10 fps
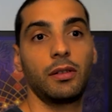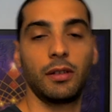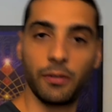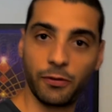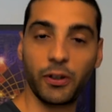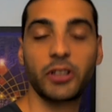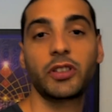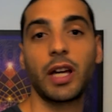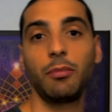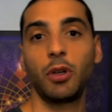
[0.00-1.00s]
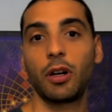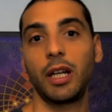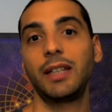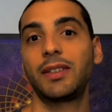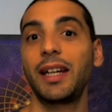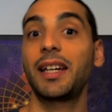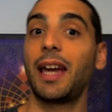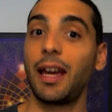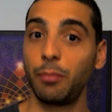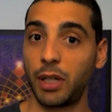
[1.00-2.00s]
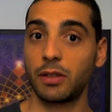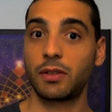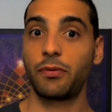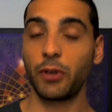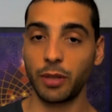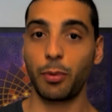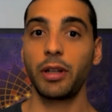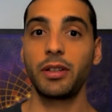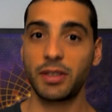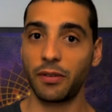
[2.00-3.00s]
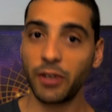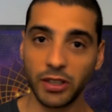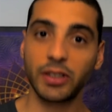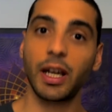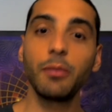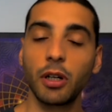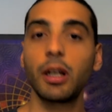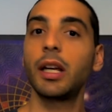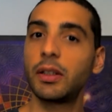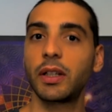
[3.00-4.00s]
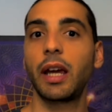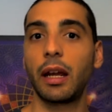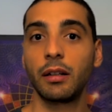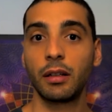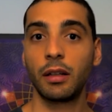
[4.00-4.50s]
the first time you're gonna eat again, because for the body it's the first time you're gonna eat again.